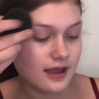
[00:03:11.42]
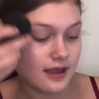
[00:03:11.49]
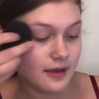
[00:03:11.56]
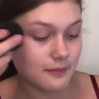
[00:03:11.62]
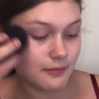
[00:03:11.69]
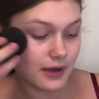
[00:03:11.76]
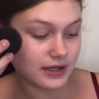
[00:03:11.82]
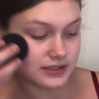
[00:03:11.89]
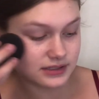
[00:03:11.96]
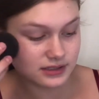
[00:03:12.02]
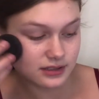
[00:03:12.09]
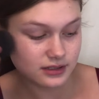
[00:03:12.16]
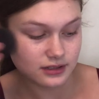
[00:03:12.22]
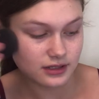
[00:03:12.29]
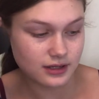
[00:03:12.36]
But
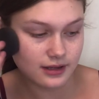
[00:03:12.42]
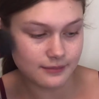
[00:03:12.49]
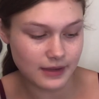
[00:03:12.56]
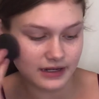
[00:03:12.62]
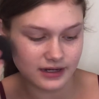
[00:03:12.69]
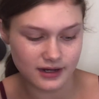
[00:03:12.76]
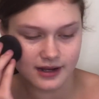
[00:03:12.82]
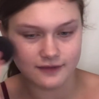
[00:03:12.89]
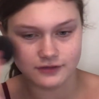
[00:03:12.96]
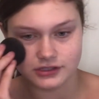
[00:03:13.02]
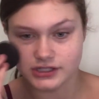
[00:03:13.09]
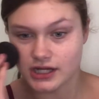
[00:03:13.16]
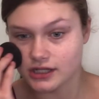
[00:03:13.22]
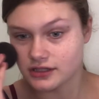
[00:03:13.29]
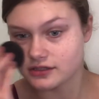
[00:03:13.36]
it might not have your
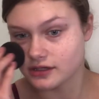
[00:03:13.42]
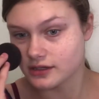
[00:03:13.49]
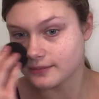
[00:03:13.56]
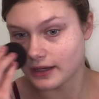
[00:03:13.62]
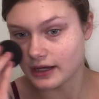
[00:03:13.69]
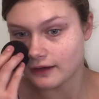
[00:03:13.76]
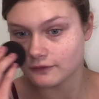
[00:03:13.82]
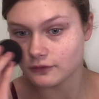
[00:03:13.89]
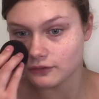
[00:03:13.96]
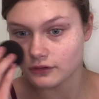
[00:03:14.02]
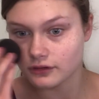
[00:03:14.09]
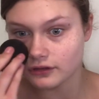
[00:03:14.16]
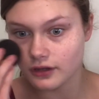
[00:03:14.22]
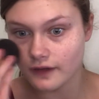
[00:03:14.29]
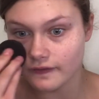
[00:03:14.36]
shade, so you might have to
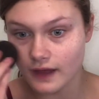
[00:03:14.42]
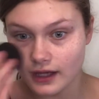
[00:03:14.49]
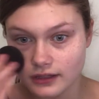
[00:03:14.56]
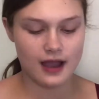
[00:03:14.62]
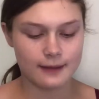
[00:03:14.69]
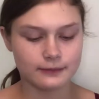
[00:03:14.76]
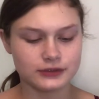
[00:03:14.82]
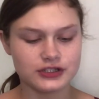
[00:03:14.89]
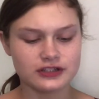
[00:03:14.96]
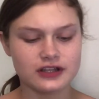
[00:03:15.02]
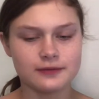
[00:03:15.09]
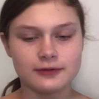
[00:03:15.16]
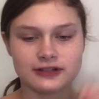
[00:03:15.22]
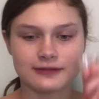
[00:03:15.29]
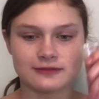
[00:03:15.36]
order it online. I'm just
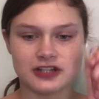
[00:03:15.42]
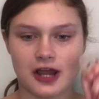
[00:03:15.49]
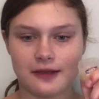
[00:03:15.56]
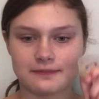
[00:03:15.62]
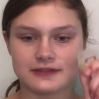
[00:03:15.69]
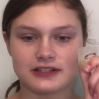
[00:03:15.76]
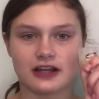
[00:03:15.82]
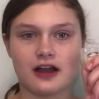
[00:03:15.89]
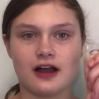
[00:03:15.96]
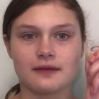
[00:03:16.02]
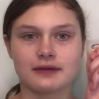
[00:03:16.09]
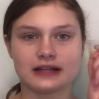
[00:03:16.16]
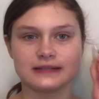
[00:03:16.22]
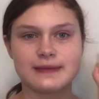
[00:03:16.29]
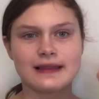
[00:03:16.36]
gonna put some chapstick on
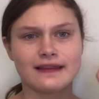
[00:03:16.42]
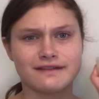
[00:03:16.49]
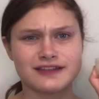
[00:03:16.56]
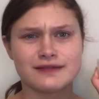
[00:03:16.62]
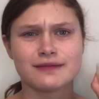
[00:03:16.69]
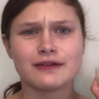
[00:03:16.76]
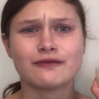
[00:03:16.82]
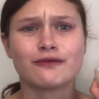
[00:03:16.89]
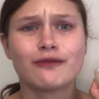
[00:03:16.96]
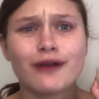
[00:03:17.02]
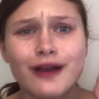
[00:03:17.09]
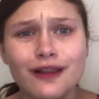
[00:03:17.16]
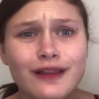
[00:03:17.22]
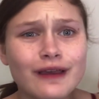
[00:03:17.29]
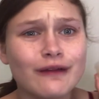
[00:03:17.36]
because my lips have been
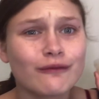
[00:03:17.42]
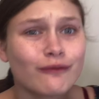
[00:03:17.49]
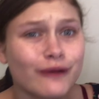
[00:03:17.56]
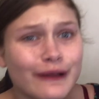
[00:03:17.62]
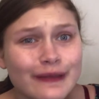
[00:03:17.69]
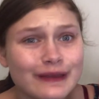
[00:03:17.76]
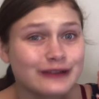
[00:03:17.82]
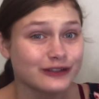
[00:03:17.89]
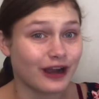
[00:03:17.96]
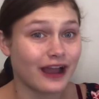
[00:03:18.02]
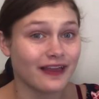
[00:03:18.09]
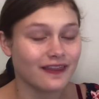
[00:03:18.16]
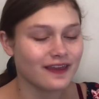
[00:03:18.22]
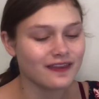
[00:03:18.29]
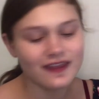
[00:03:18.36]
really, really
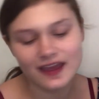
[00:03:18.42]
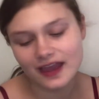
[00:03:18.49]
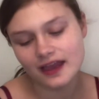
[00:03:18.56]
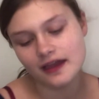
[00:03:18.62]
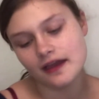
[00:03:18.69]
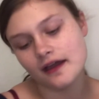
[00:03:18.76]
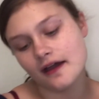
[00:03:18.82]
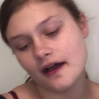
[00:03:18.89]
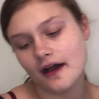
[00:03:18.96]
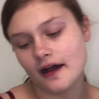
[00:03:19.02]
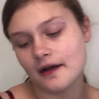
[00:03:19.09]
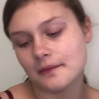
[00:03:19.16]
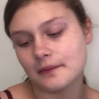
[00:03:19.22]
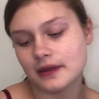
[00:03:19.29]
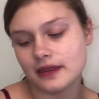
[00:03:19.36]
dry lately.
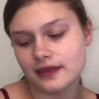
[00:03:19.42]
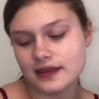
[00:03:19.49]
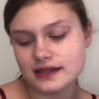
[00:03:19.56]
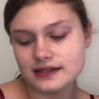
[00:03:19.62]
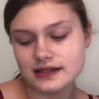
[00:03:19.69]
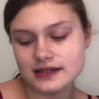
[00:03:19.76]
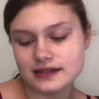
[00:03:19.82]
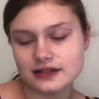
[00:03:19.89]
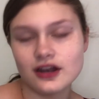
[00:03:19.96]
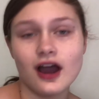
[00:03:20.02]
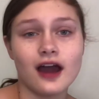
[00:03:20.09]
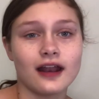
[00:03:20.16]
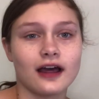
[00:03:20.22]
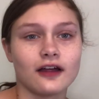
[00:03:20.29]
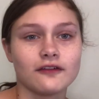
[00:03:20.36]
This is
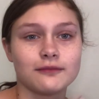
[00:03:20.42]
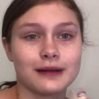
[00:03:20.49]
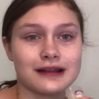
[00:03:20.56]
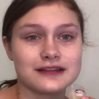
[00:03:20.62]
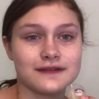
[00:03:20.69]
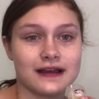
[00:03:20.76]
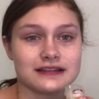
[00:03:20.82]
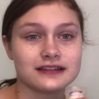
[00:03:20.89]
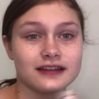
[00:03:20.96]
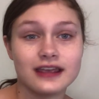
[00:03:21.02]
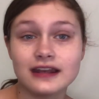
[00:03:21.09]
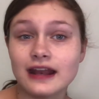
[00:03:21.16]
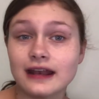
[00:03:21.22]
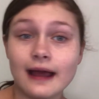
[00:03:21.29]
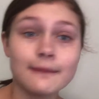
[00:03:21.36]
not e.l.f., but it's
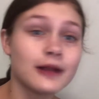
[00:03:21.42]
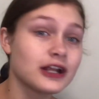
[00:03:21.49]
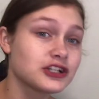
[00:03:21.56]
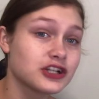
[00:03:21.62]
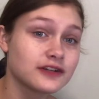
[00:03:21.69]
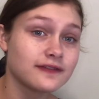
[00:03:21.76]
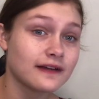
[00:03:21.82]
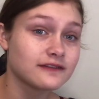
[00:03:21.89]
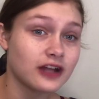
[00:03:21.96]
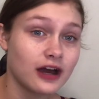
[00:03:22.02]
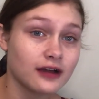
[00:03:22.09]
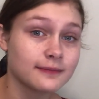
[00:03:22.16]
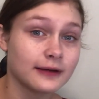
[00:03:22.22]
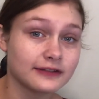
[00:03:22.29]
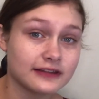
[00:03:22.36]
Vaseline, and I'm not sure if I've
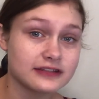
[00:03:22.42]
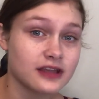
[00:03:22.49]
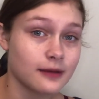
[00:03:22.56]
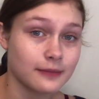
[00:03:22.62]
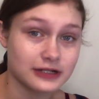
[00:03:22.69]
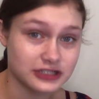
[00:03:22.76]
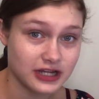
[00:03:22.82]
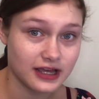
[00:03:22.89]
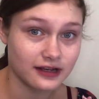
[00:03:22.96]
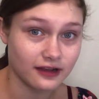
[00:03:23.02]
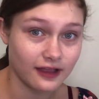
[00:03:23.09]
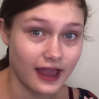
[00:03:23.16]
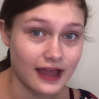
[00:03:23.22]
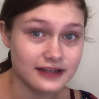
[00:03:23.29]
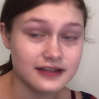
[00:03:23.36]
talked about this on my
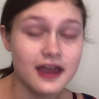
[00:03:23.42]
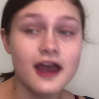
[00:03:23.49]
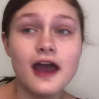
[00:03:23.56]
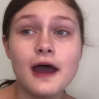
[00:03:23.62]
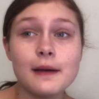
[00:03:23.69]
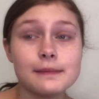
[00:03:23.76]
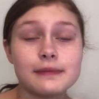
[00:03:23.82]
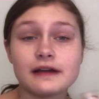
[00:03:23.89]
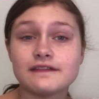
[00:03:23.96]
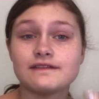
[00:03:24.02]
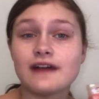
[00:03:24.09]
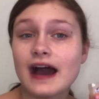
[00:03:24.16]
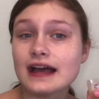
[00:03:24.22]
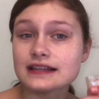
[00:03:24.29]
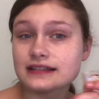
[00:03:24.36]
channel yet. But
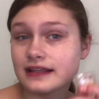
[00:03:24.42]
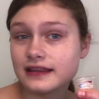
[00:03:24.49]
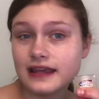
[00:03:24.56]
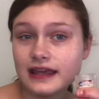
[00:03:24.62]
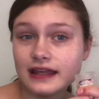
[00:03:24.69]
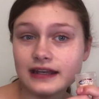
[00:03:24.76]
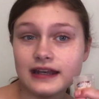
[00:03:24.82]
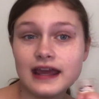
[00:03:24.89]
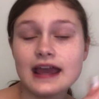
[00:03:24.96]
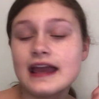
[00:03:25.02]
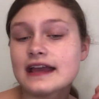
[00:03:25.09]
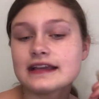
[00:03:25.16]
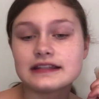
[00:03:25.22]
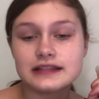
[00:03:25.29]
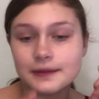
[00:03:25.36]
Vaseline
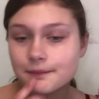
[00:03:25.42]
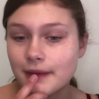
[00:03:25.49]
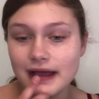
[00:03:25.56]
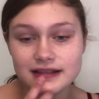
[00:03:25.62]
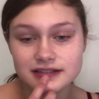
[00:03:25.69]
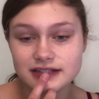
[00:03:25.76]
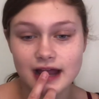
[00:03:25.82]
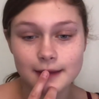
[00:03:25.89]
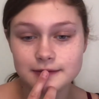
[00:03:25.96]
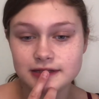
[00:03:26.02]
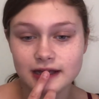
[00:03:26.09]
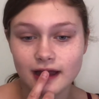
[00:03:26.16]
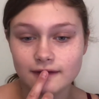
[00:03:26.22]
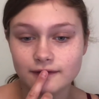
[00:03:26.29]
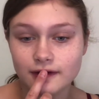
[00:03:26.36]
is the best
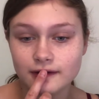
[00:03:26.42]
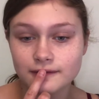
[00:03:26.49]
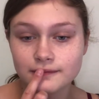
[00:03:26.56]
chapstick ever.